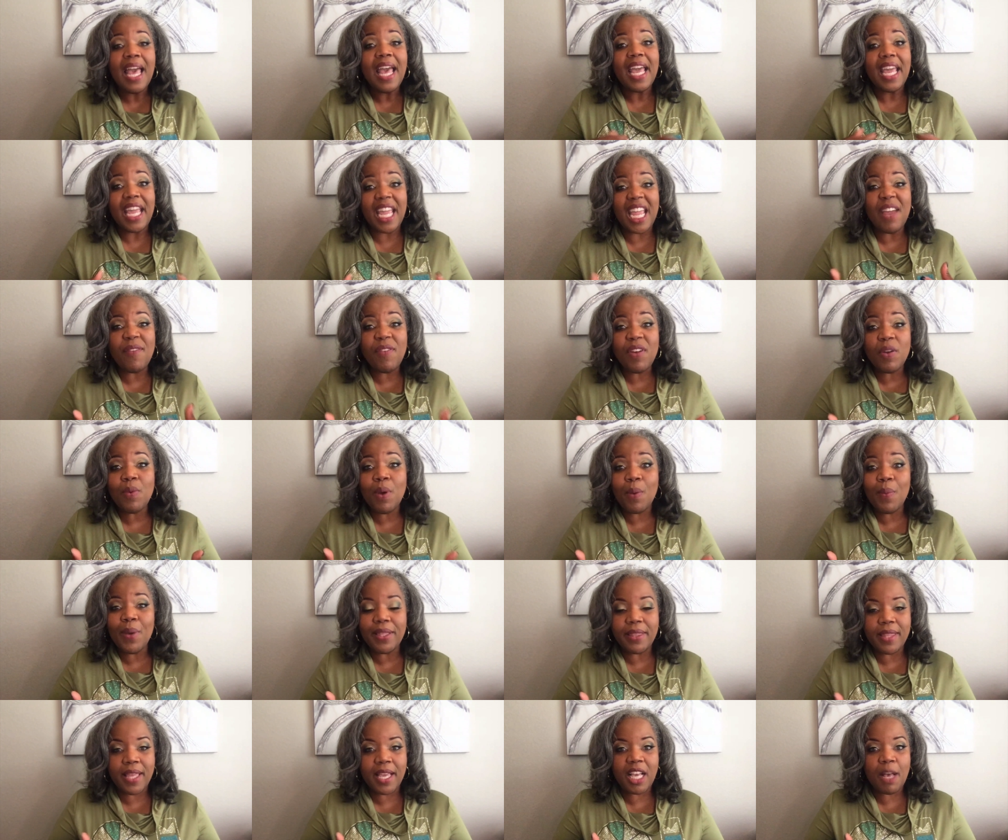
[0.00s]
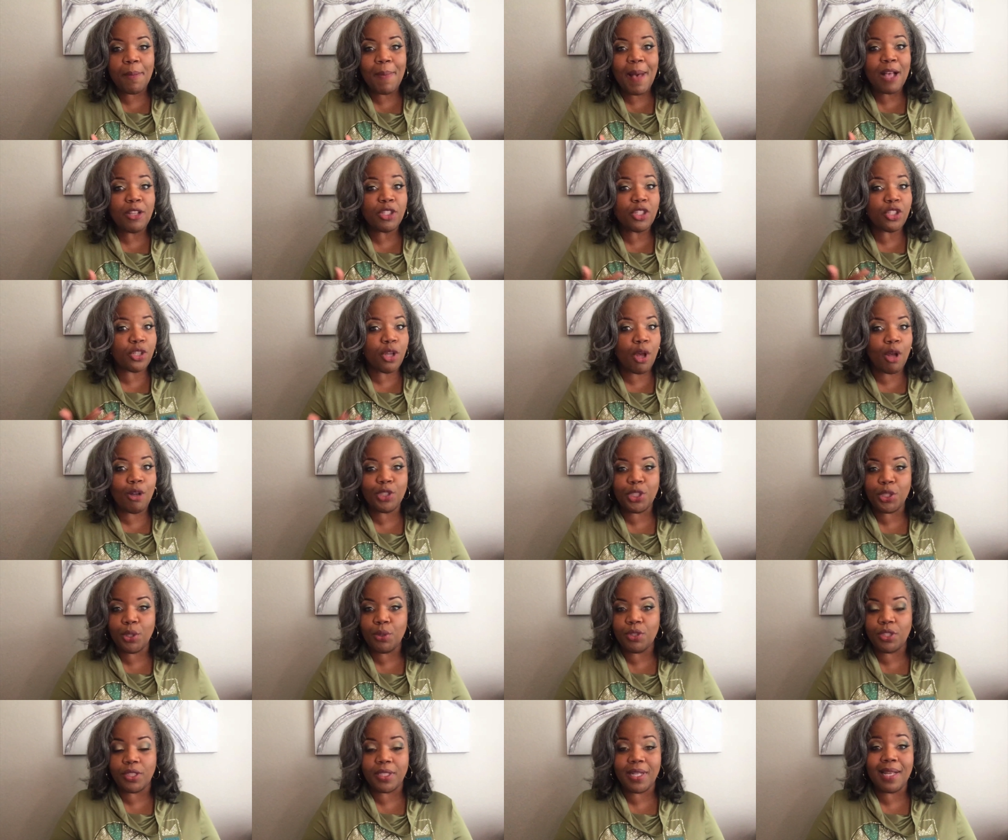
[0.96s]
Even when we think about social
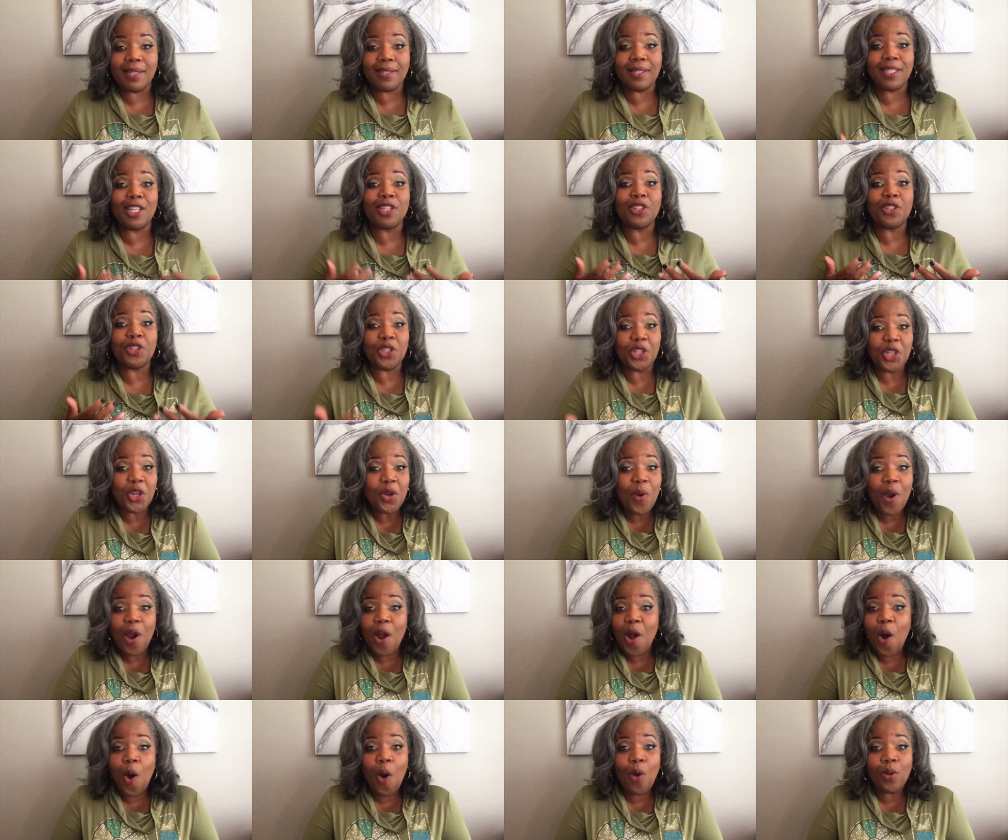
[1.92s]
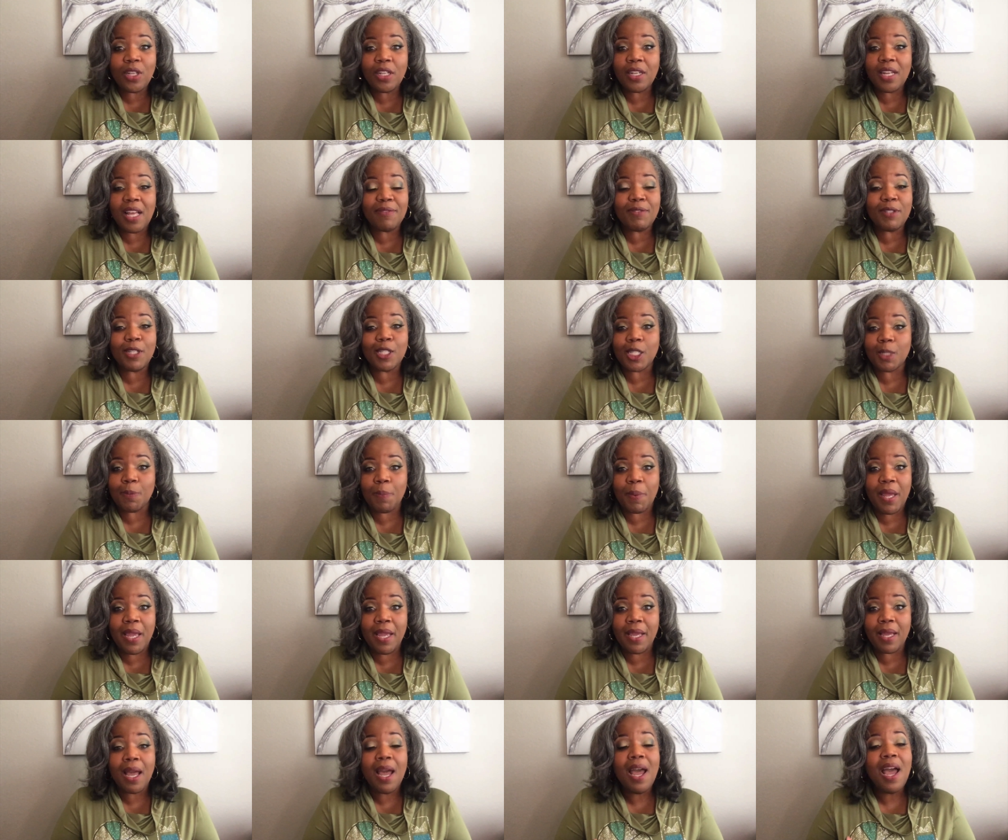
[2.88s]
justice, you are old enough to
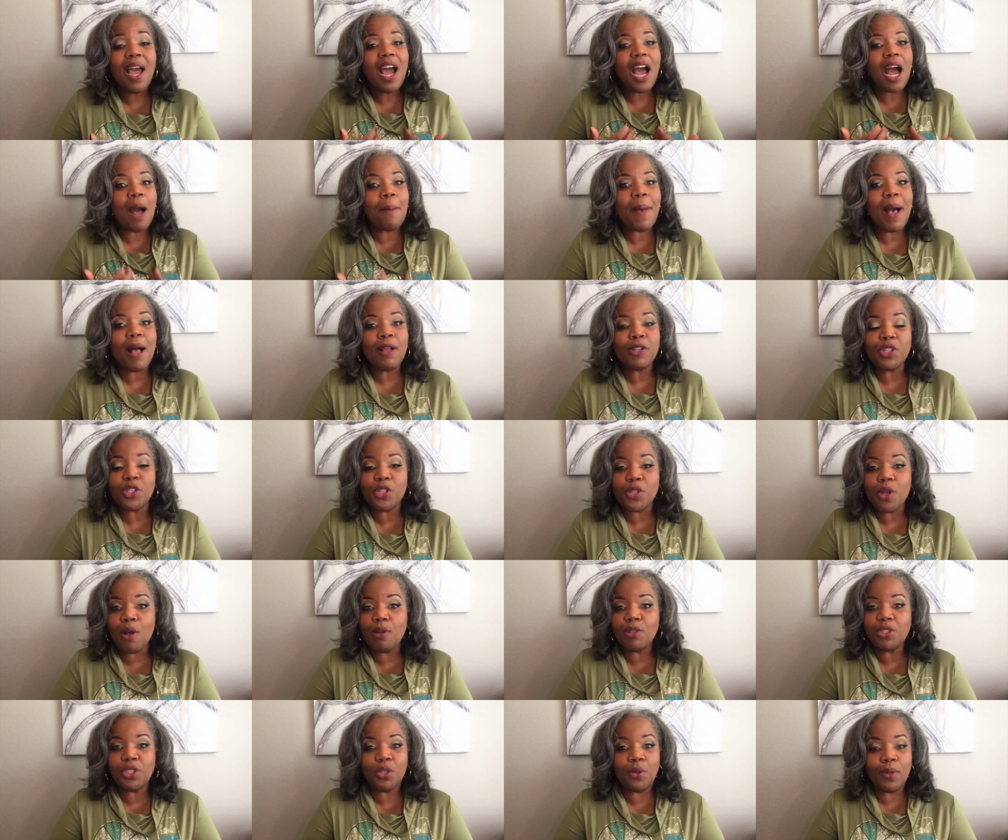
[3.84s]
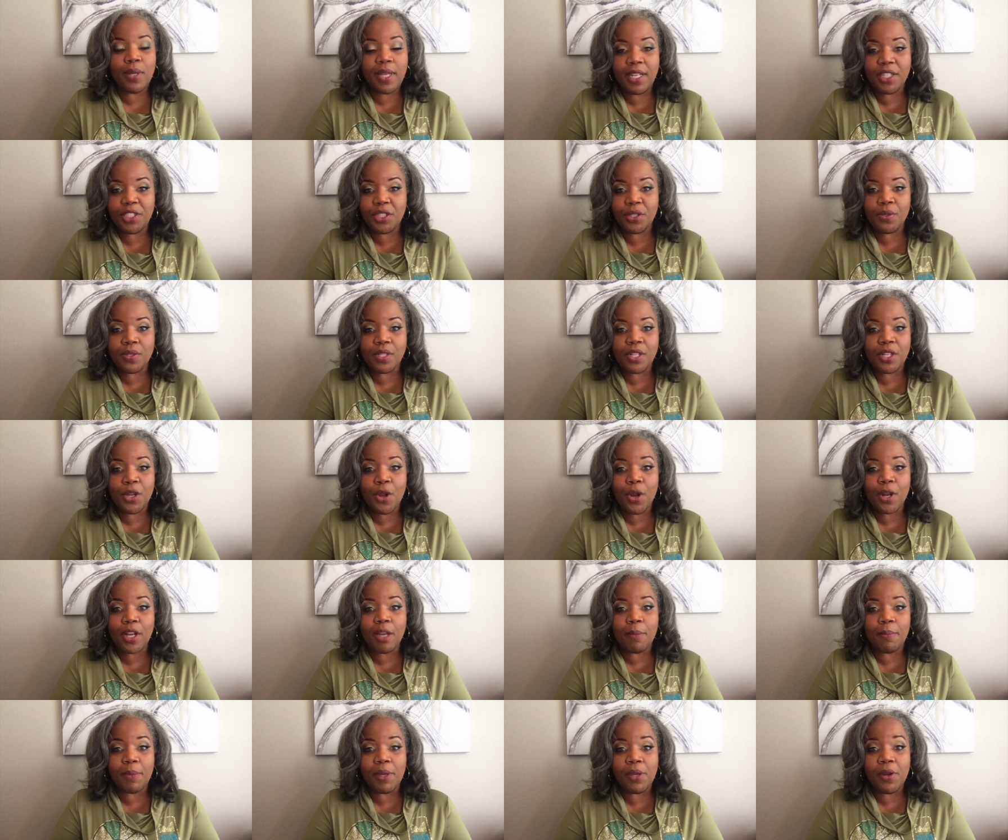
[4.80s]
speak about social issues in your
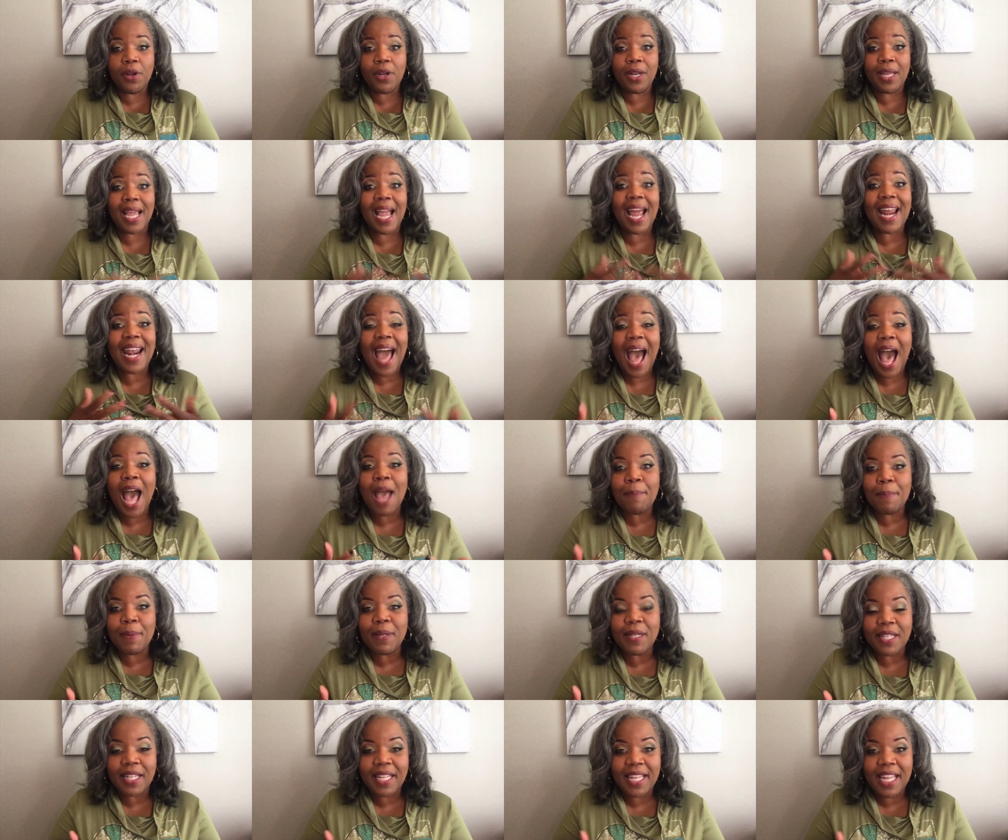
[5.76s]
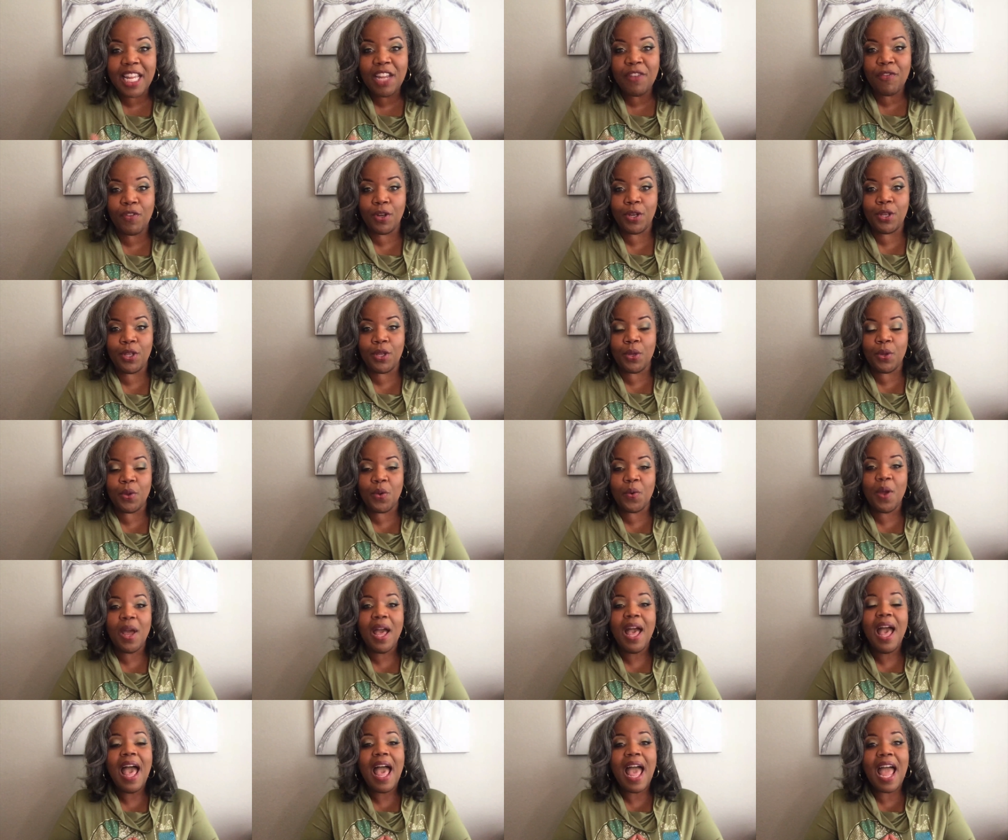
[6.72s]
community, and I believe in you,
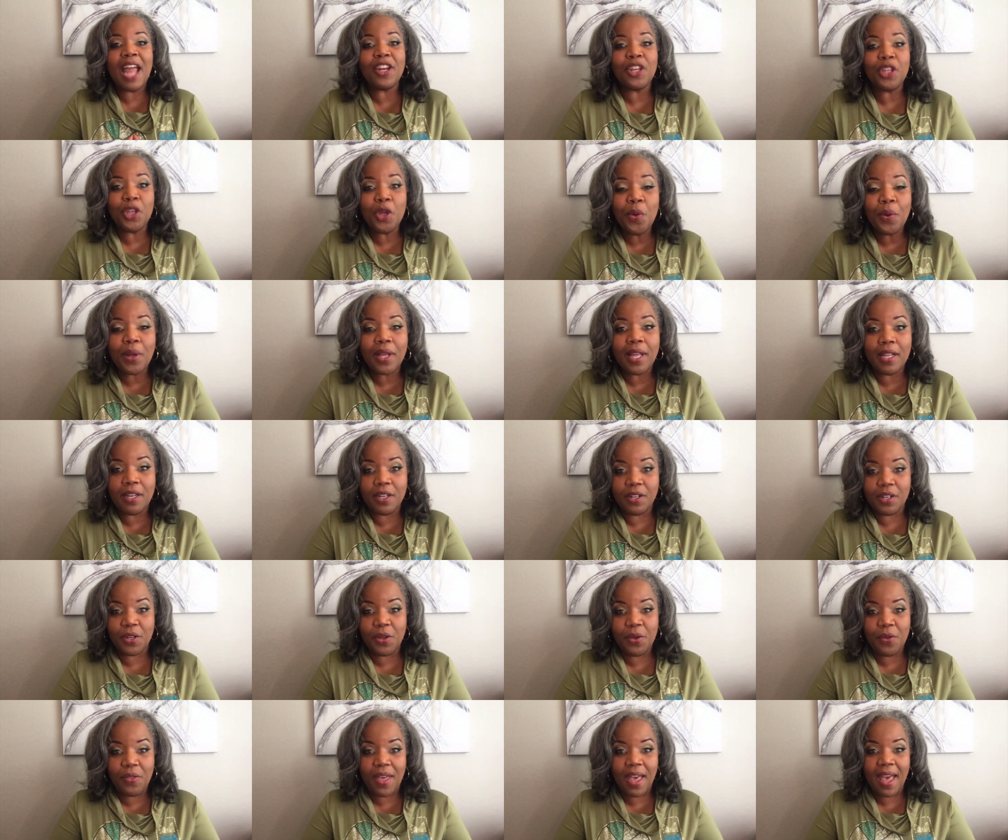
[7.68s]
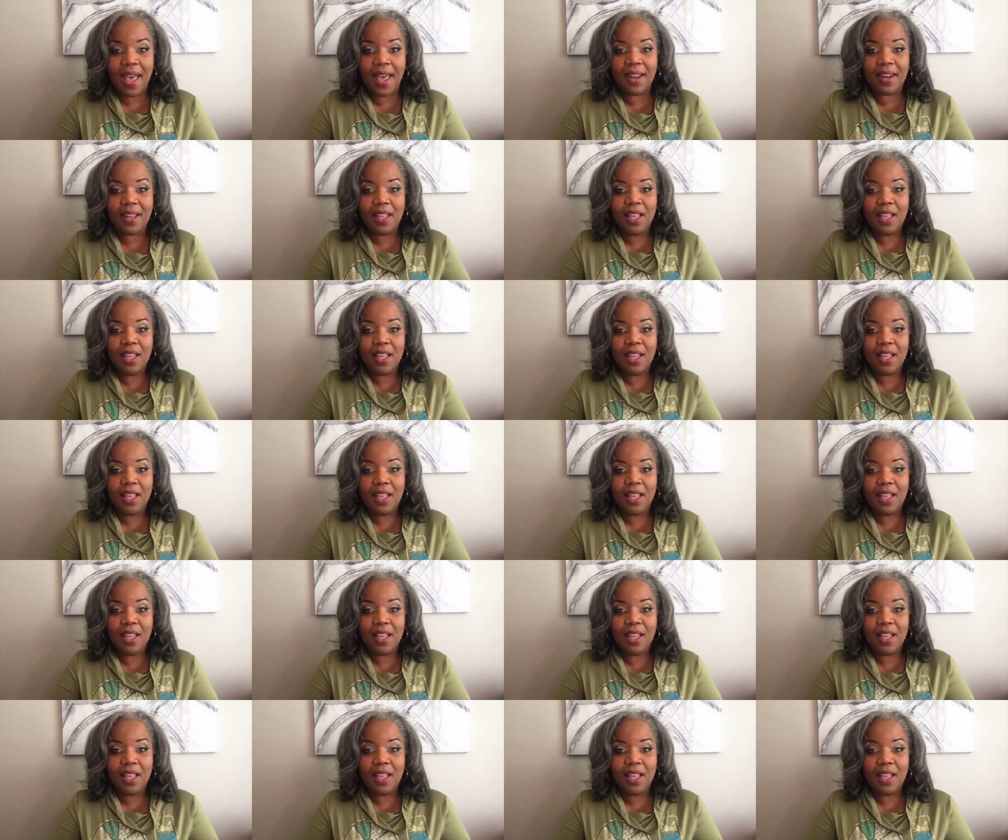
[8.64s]
and you can do that.